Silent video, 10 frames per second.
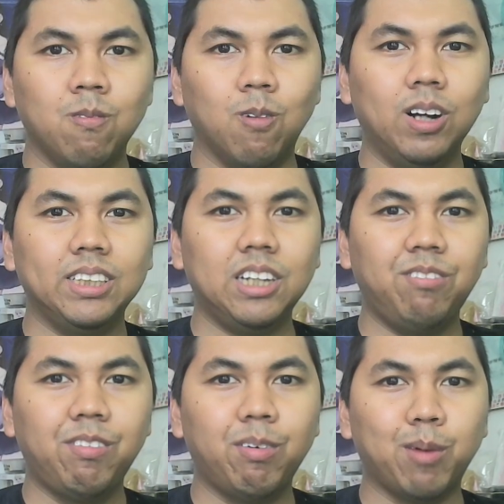What is
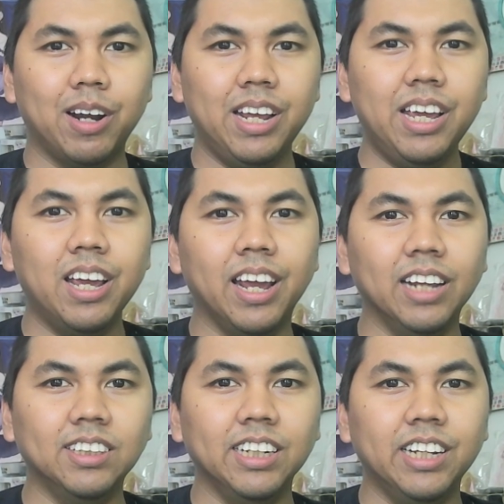up, everybody?
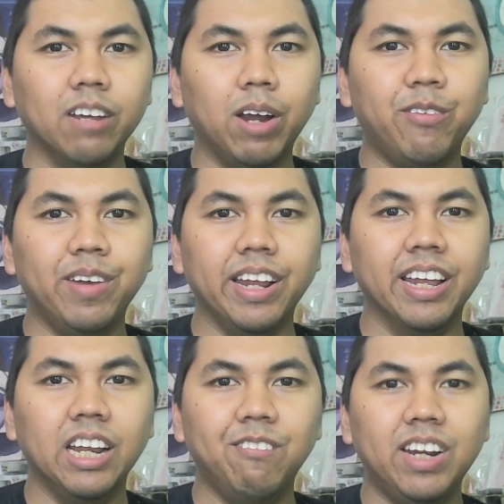AJ here, back with
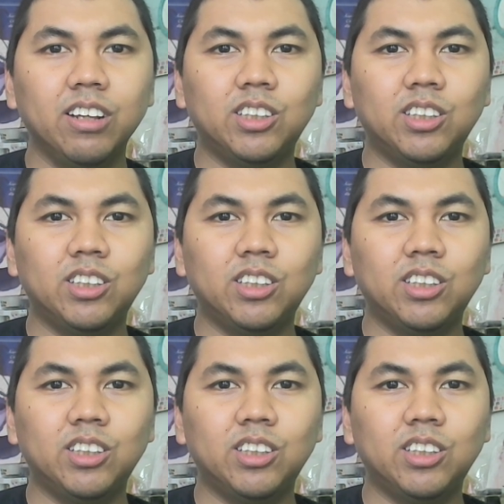another video.